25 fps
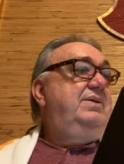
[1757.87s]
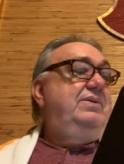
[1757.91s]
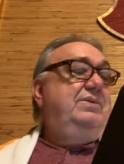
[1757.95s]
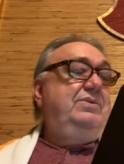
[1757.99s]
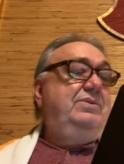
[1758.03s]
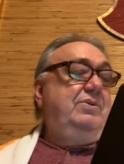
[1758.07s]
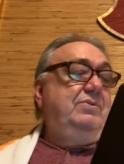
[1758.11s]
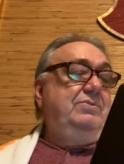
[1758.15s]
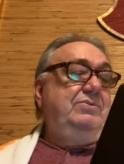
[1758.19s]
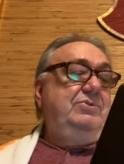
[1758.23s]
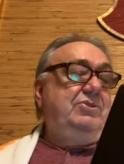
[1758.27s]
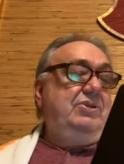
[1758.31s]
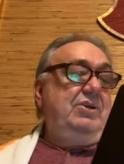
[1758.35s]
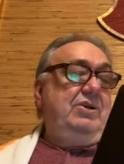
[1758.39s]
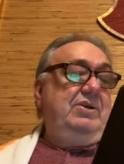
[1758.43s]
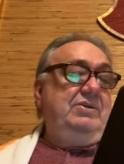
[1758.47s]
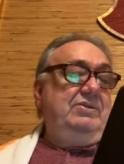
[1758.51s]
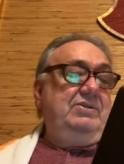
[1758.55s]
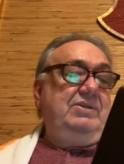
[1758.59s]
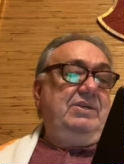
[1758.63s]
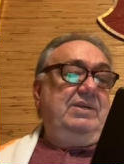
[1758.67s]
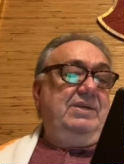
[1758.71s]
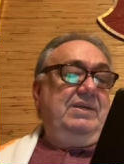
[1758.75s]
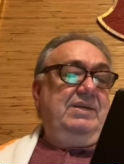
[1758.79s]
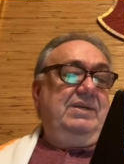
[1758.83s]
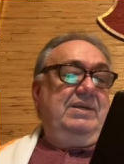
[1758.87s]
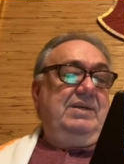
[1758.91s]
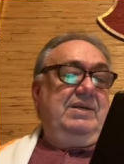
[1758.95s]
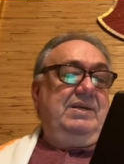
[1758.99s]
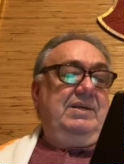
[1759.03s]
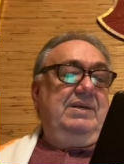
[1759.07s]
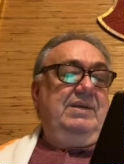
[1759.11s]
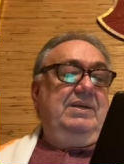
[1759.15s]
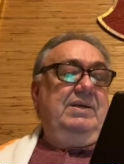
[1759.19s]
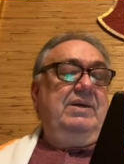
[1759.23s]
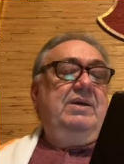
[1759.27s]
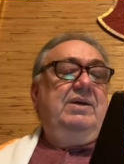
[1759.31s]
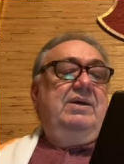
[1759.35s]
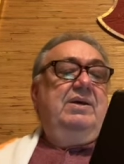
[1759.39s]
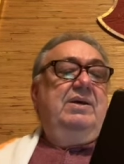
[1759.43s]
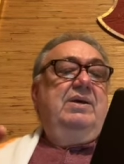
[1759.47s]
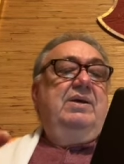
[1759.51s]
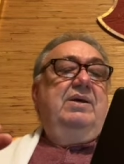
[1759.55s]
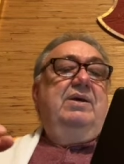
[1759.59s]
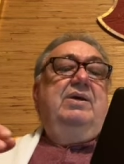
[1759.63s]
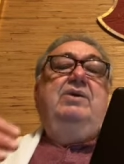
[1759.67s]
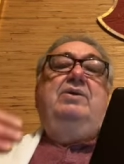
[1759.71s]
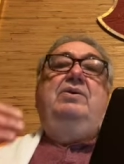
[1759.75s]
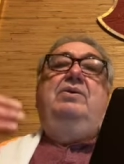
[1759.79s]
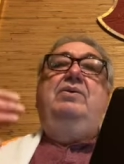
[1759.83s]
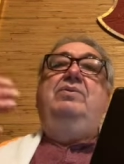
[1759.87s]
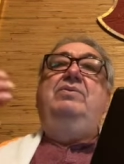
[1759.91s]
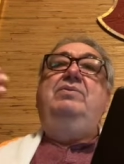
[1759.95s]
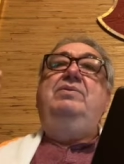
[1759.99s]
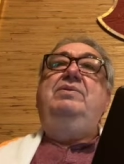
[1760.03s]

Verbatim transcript: Don't charge anything. Go